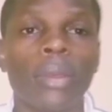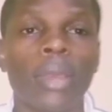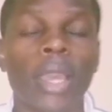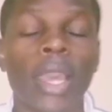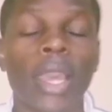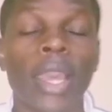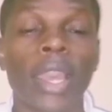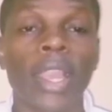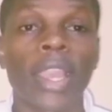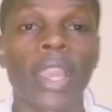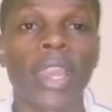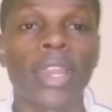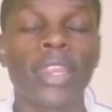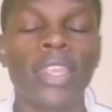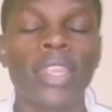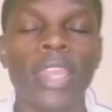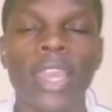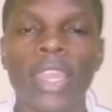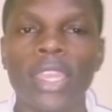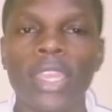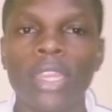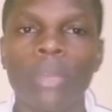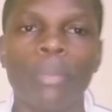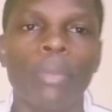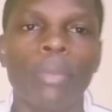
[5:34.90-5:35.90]
career
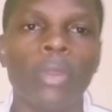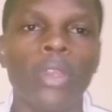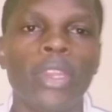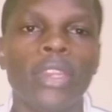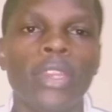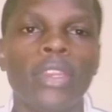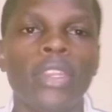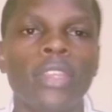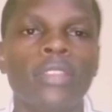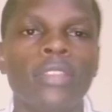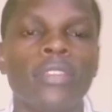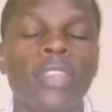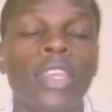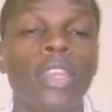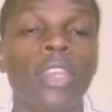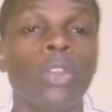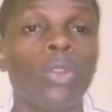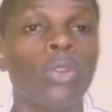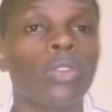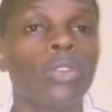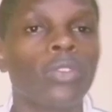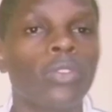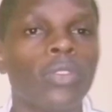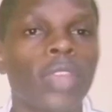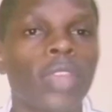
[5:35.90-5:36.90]
in politics, he
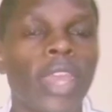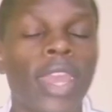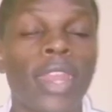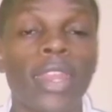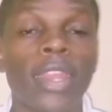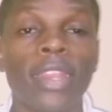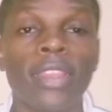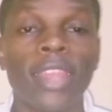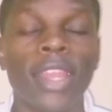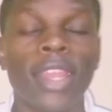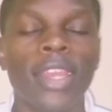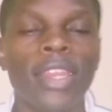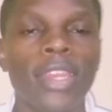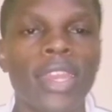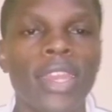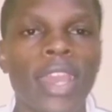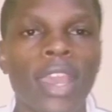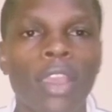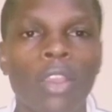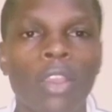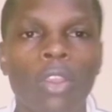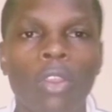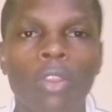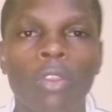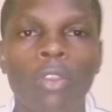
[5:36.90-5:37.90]
knows, and the
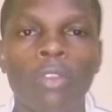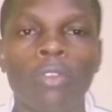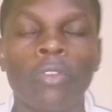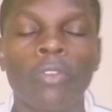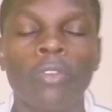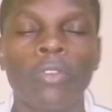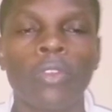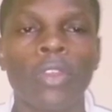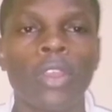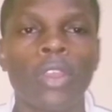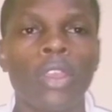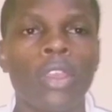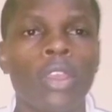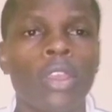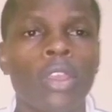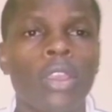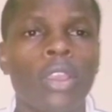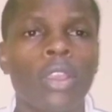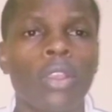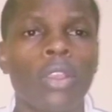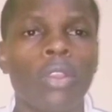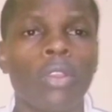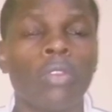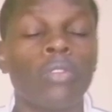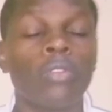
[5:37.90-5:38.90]
leader of
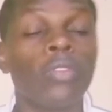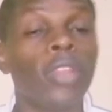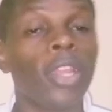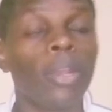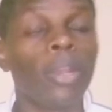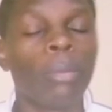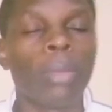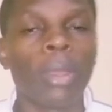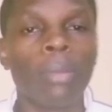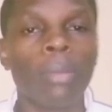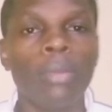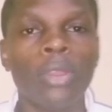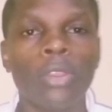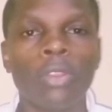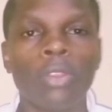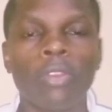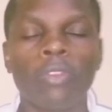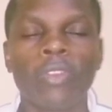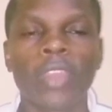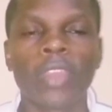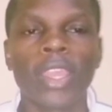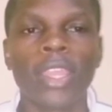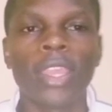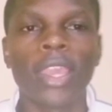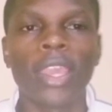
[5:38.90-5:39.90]
the Republic of
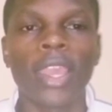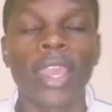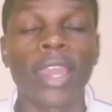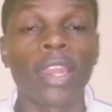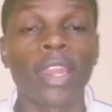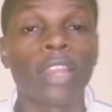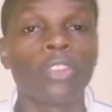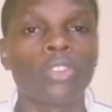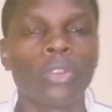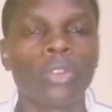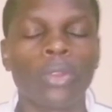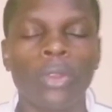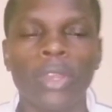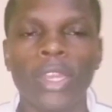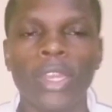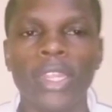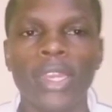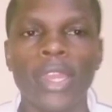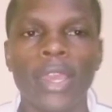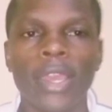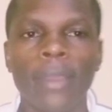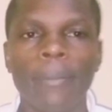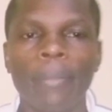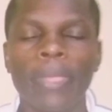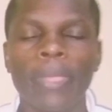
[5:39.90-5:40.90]
Kenya, a national
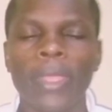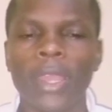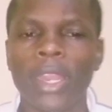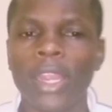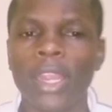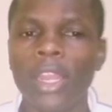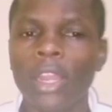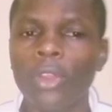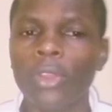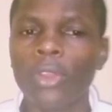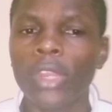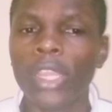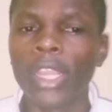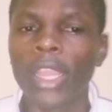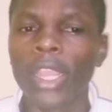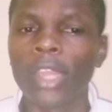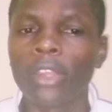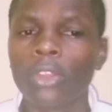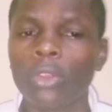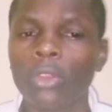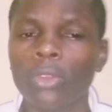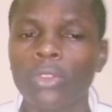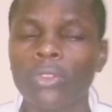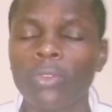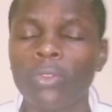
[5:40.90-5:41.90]
leader, Raila Odinga
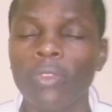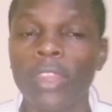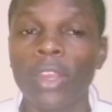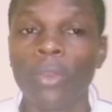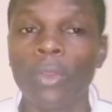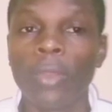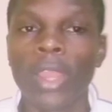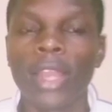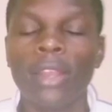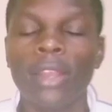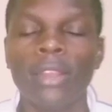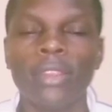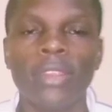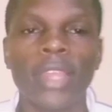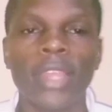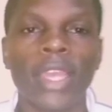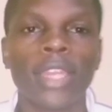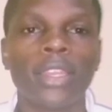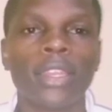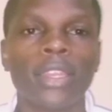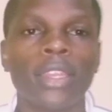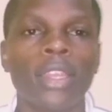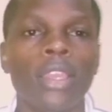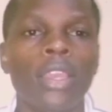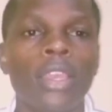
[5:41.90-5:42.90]
knows very well
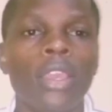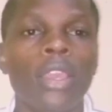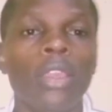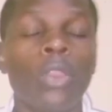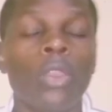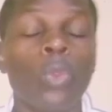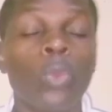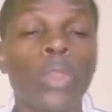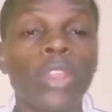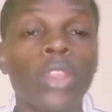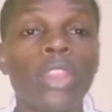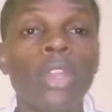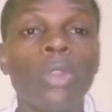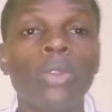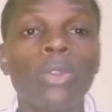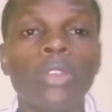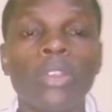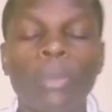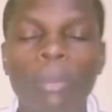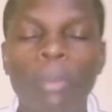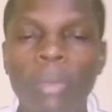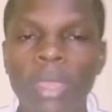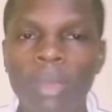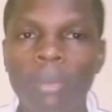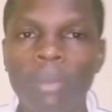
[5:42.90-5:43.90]
that without
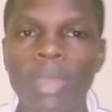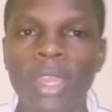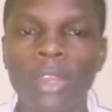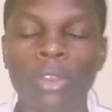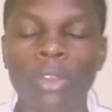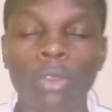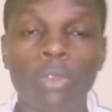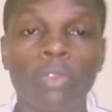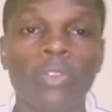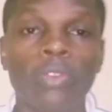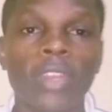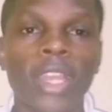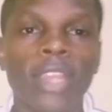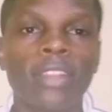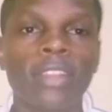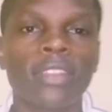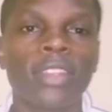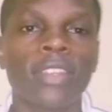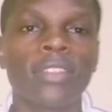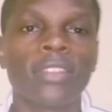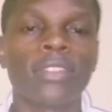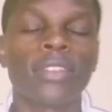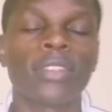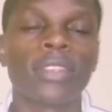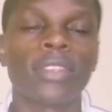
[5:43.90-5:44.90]
payment of
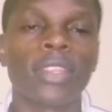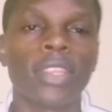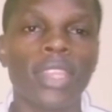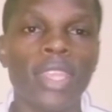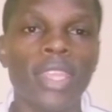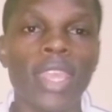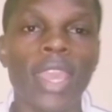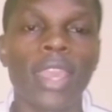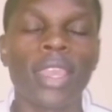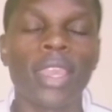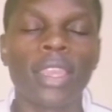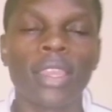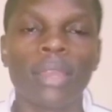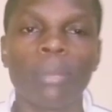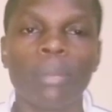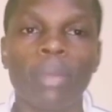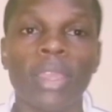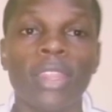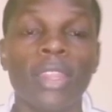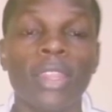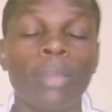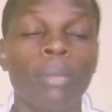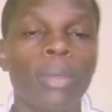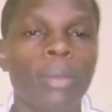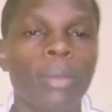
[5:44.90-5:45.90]
taxes here by
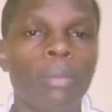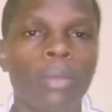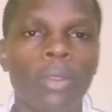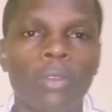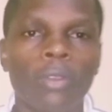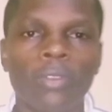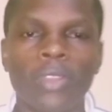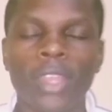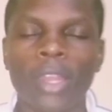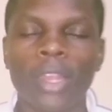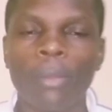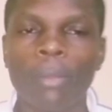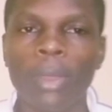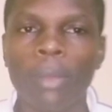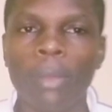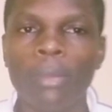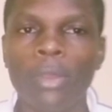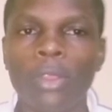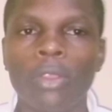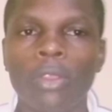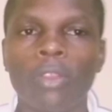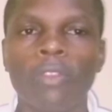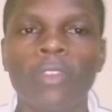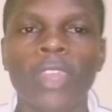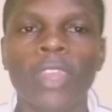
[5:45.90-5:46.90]
the people of the
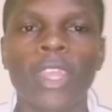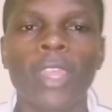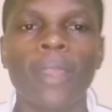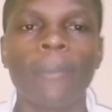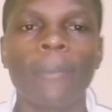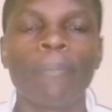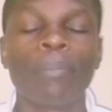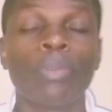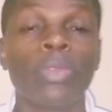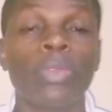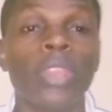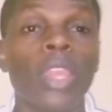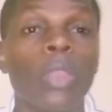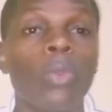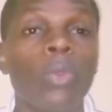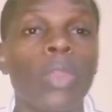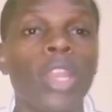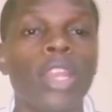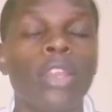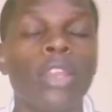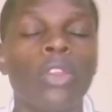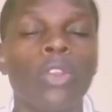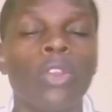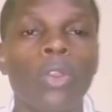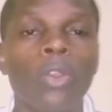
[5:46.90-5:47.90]
Republic of Kenya, there
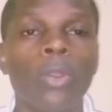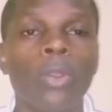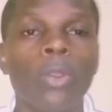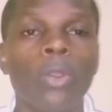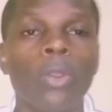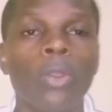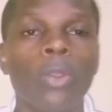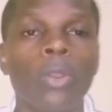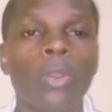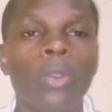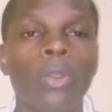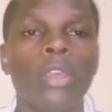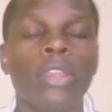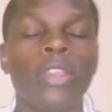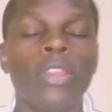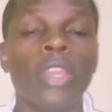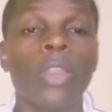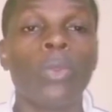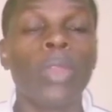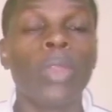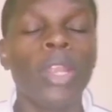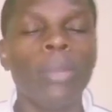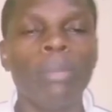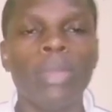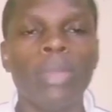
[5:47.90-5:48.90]

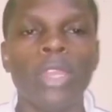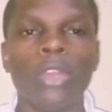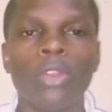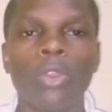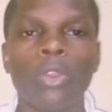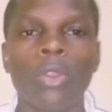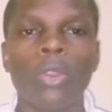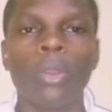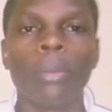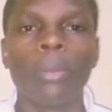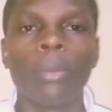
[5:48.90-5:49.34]
will be no